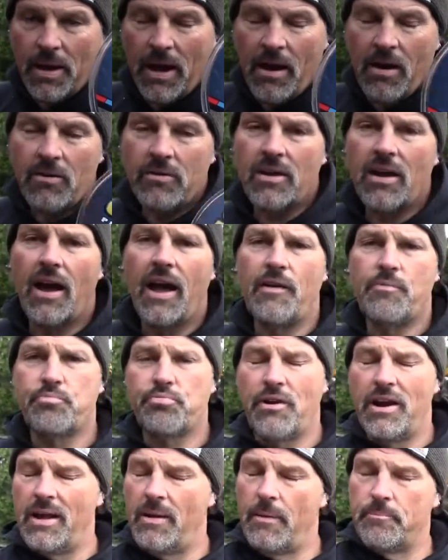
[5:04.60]
pound. I've
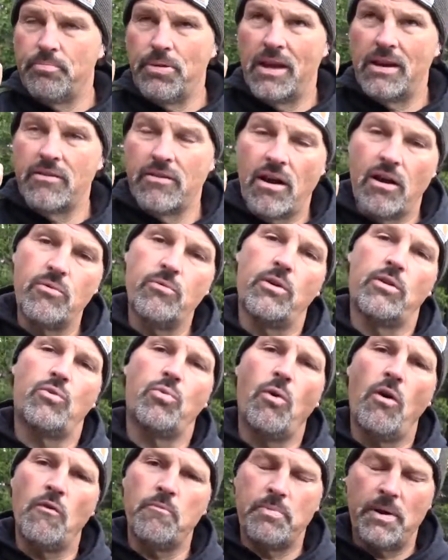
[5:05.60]
played around with
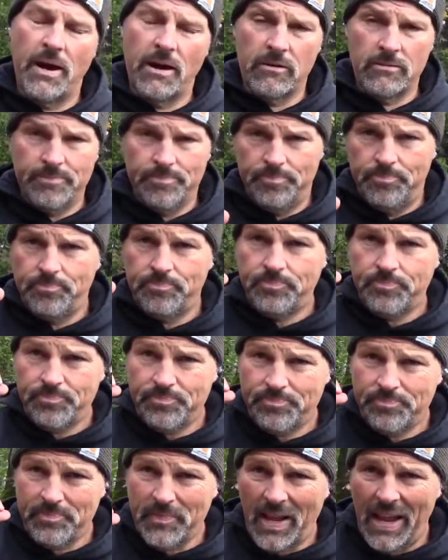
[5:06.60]
12 pound,
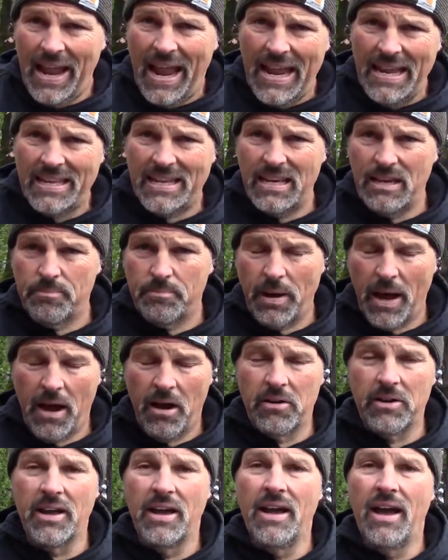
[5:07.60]
18
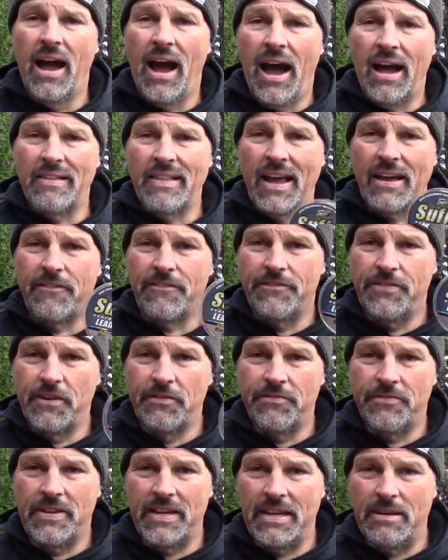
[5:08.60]
pound. I like
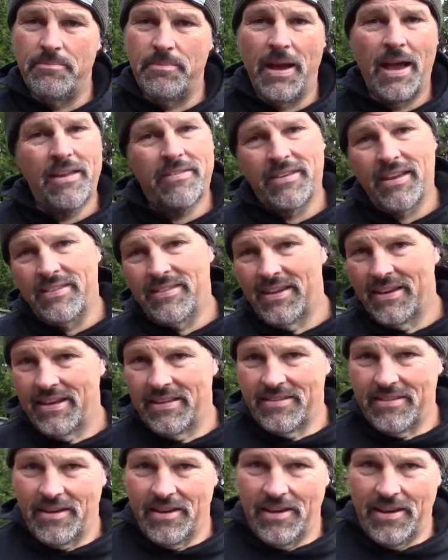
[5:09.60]
15 best. I think
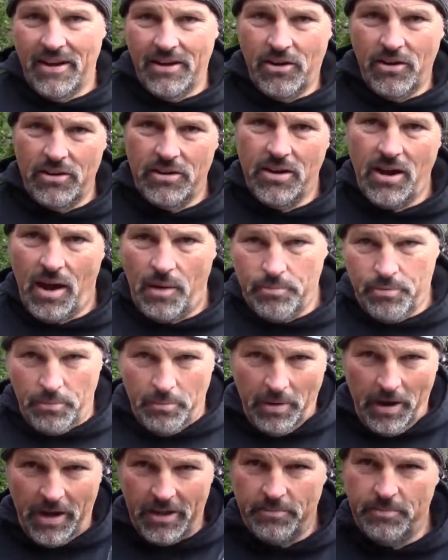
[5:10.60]
it's a good
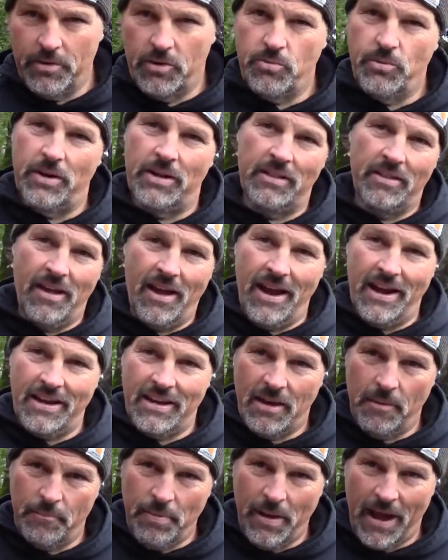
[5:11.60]
compromise between
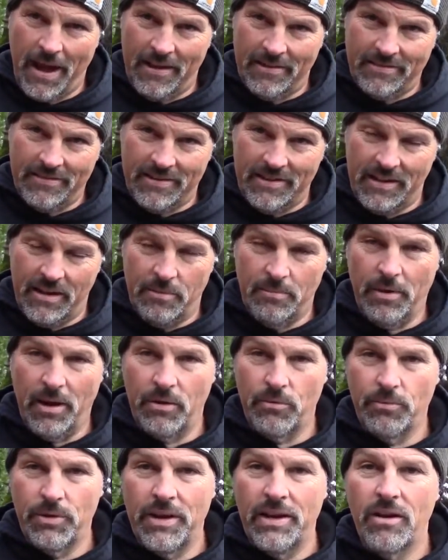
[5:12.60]
line capacity in my
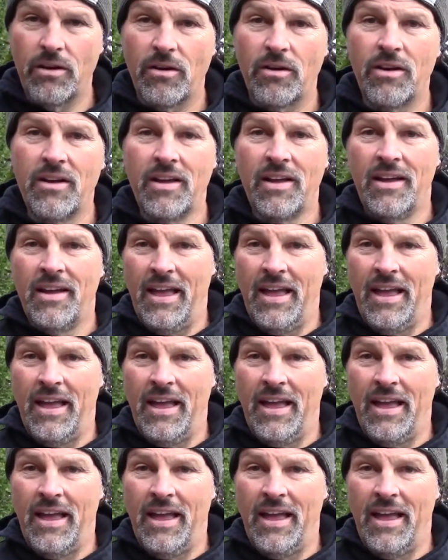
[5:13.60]
reel